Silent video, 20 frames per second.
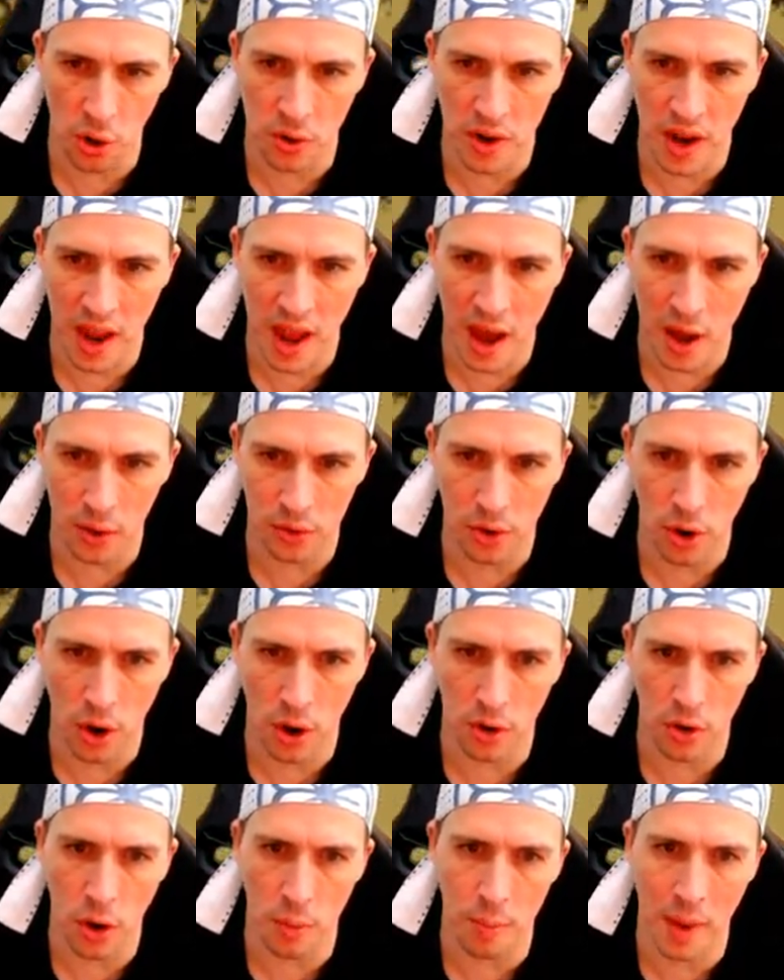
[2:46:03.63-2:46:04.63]
now,
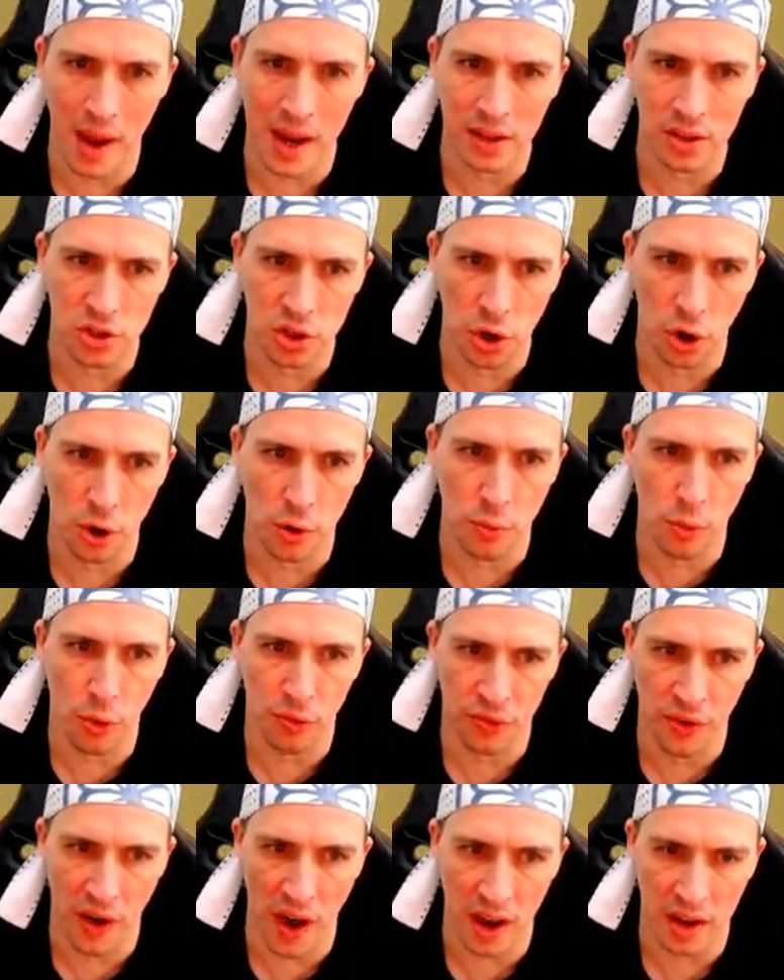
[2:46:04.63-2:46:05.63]
not make the show more
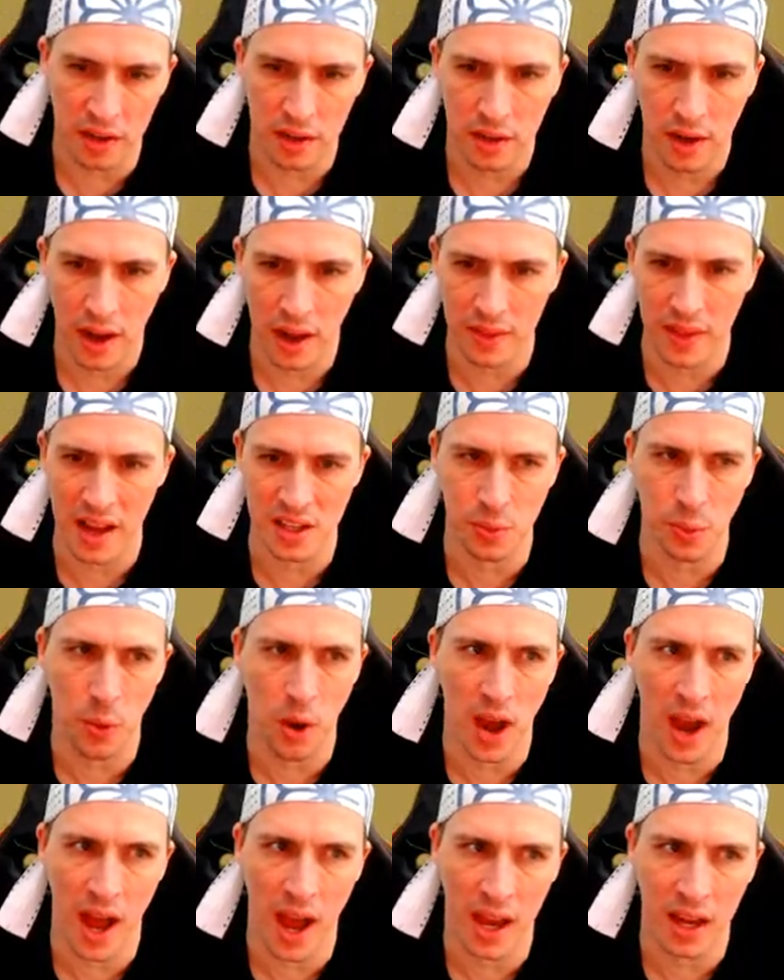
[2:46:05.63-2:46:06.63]
fun. And that's
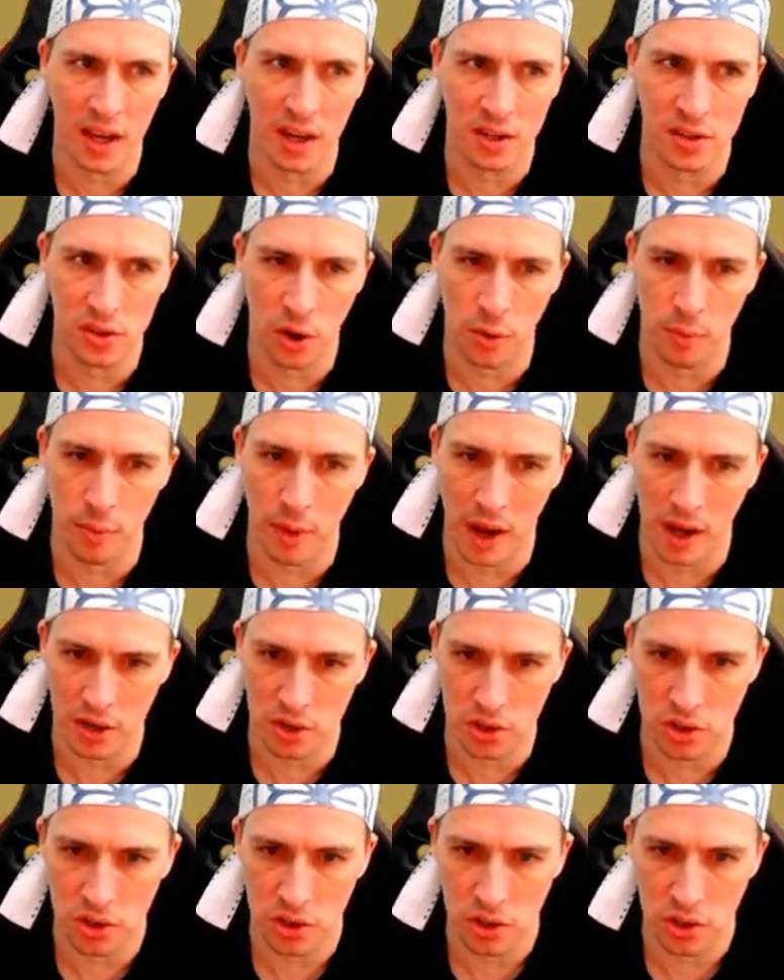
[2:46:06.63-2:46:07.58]
why I hate it so much.